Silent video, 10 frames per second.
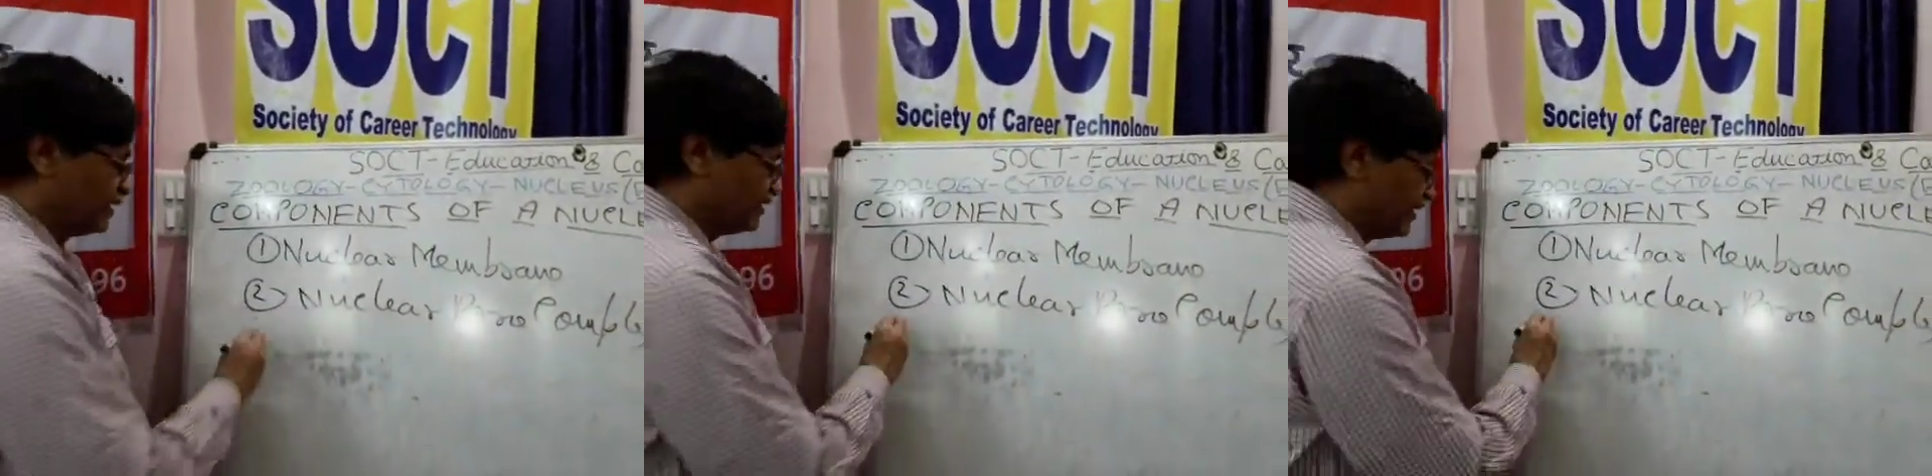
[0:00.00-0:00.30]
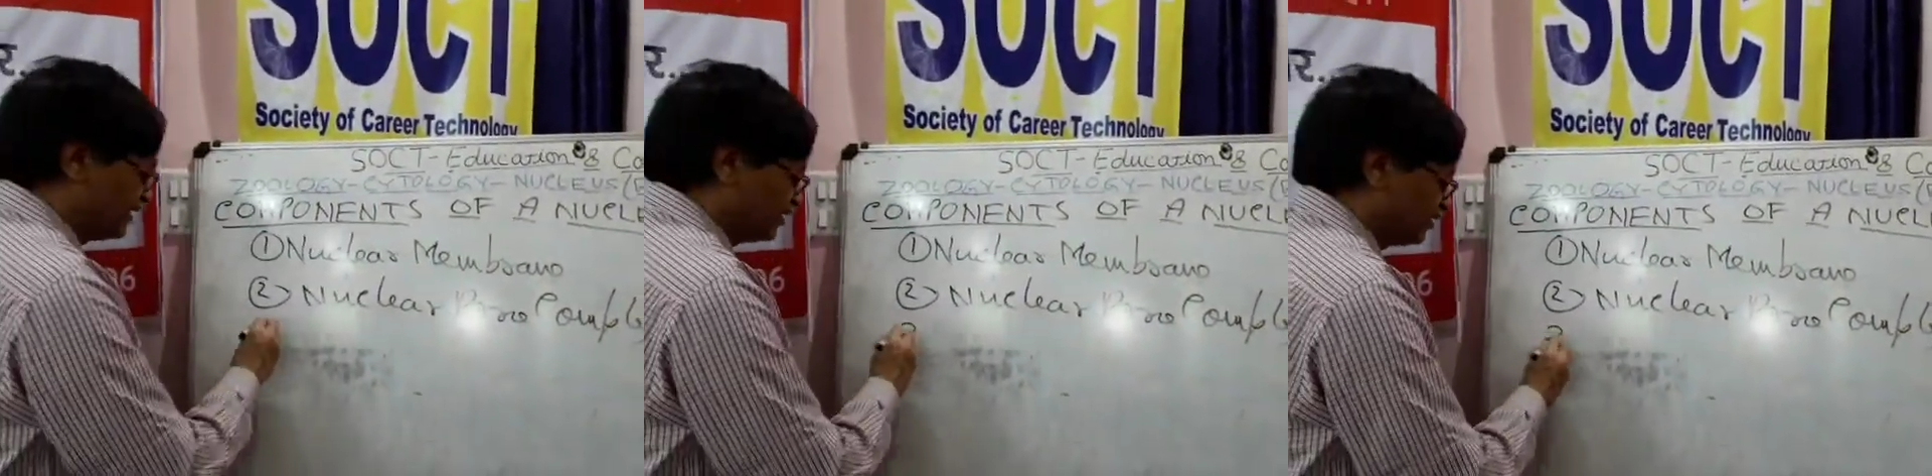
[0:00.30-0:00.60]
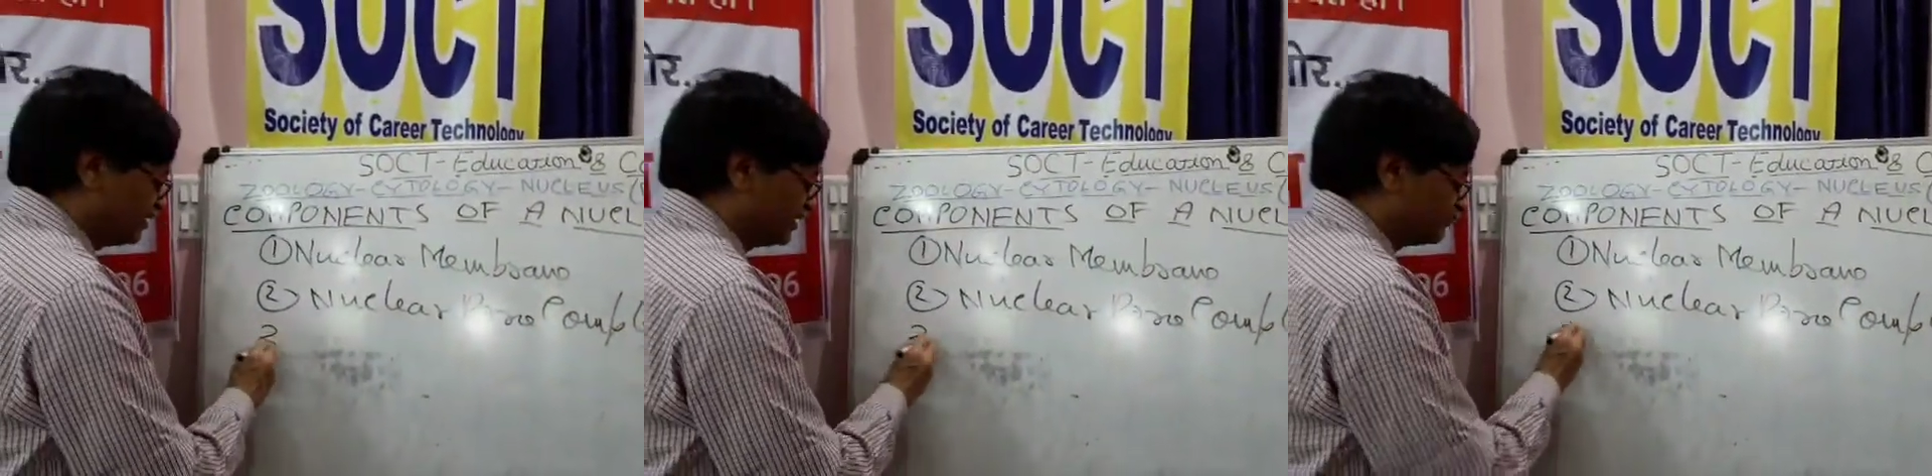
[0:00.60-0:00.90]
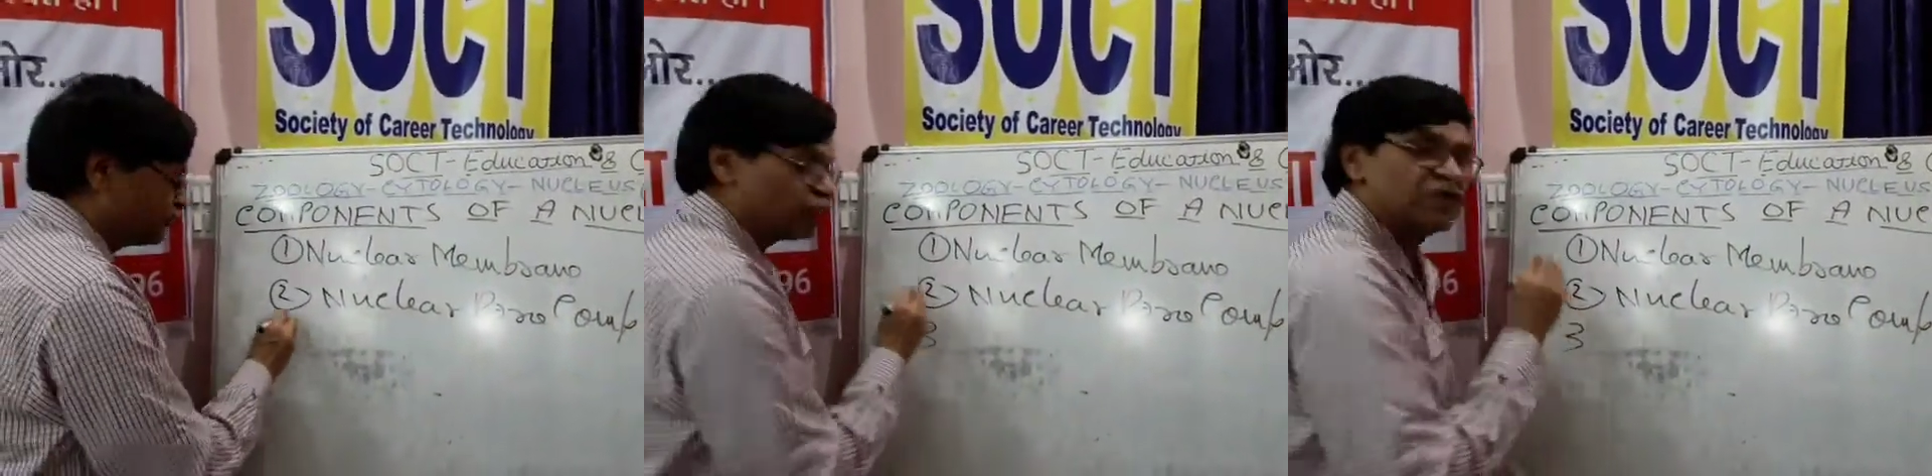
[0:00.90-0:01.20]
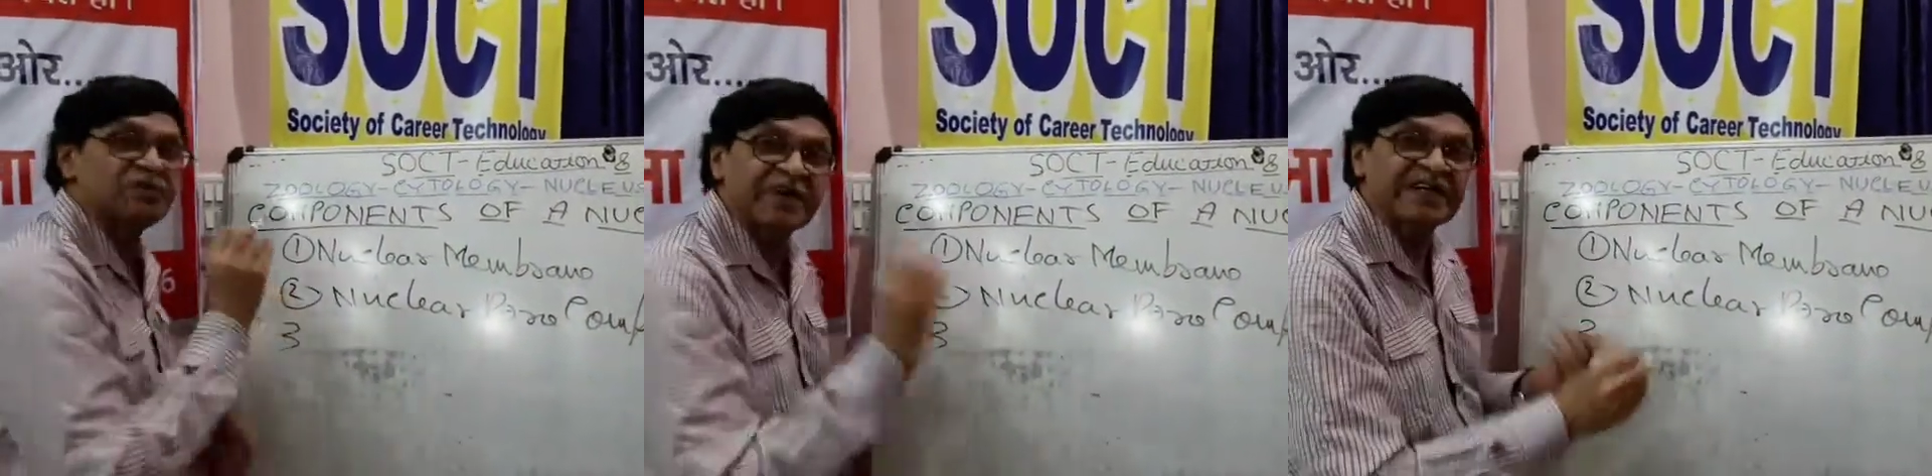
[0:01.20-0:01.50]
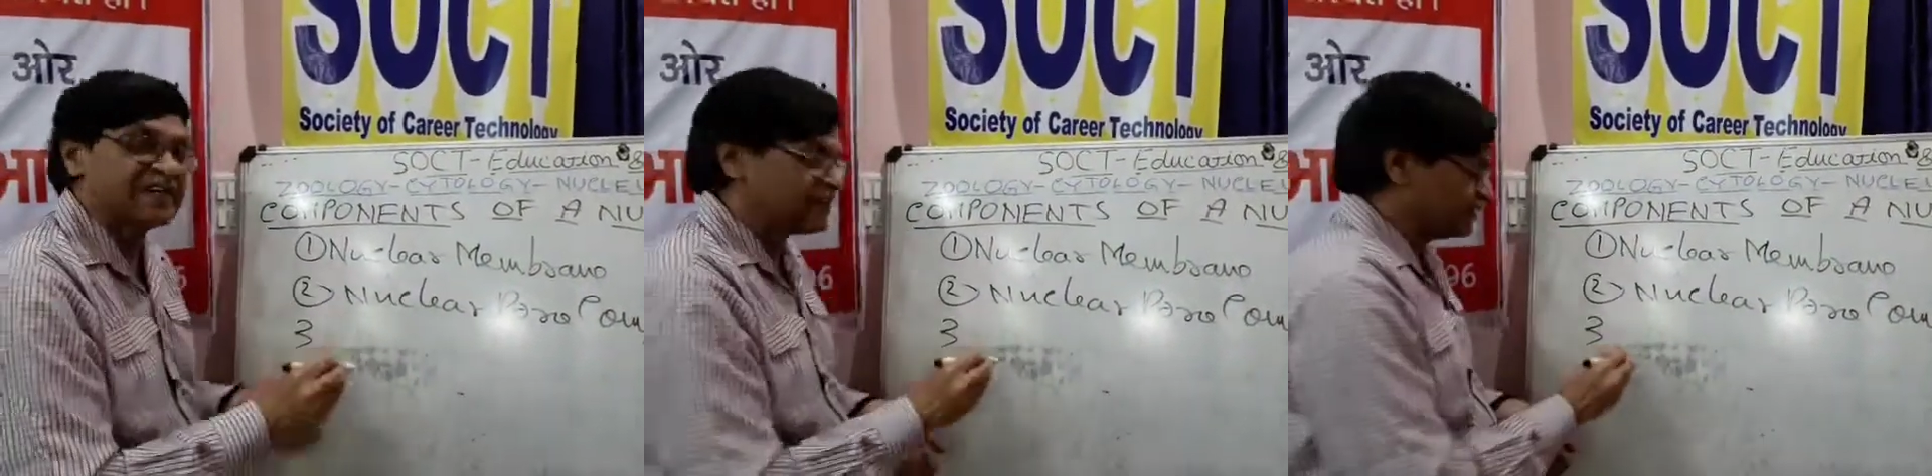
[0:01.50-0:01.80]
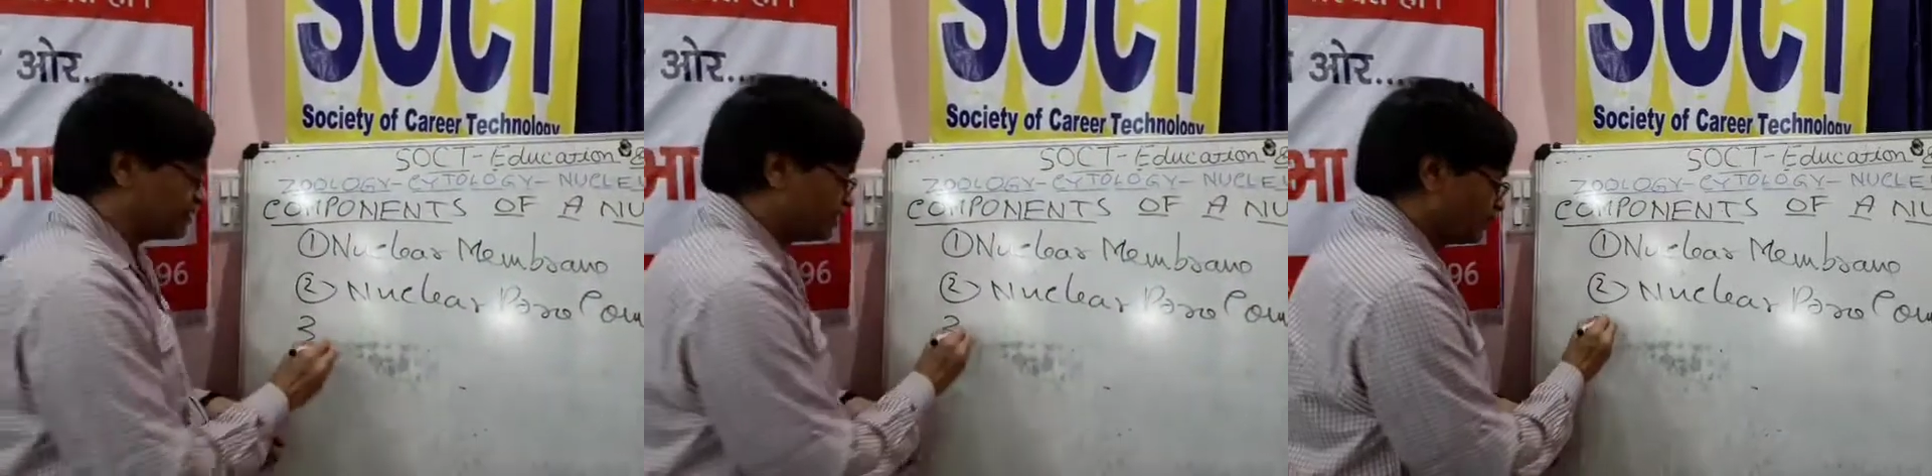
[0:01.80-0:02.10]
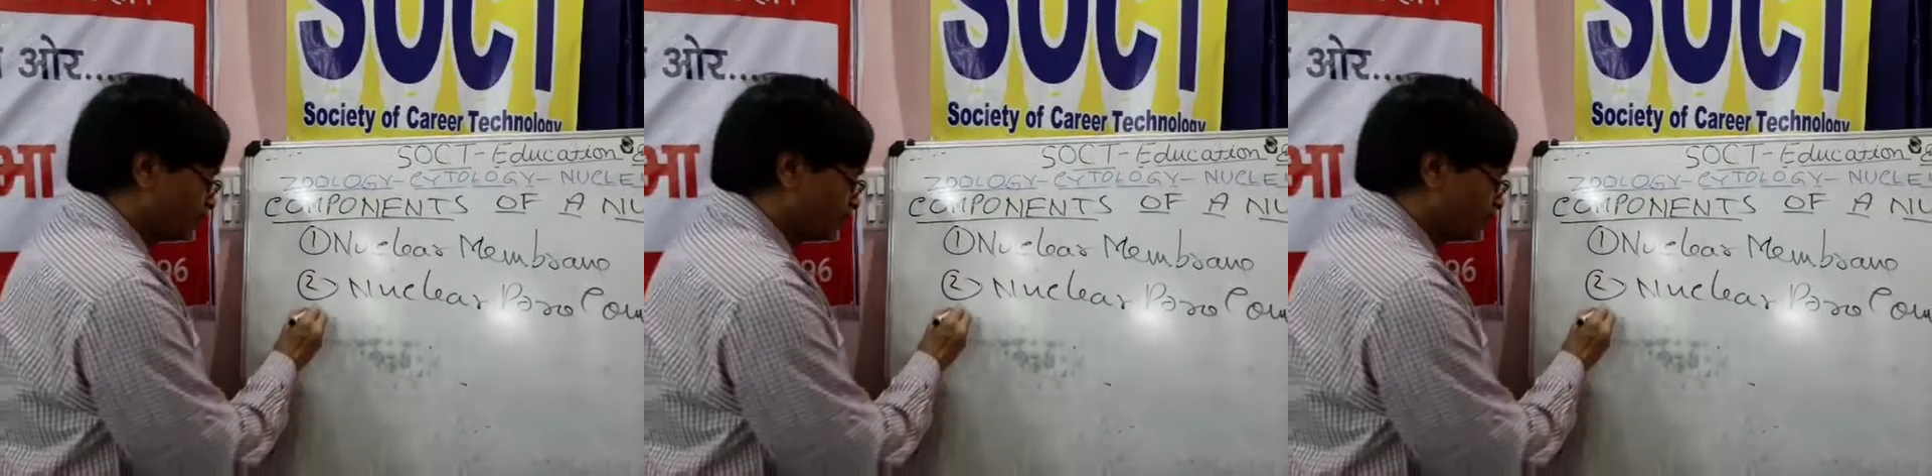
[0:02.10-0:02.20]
Then the fluid material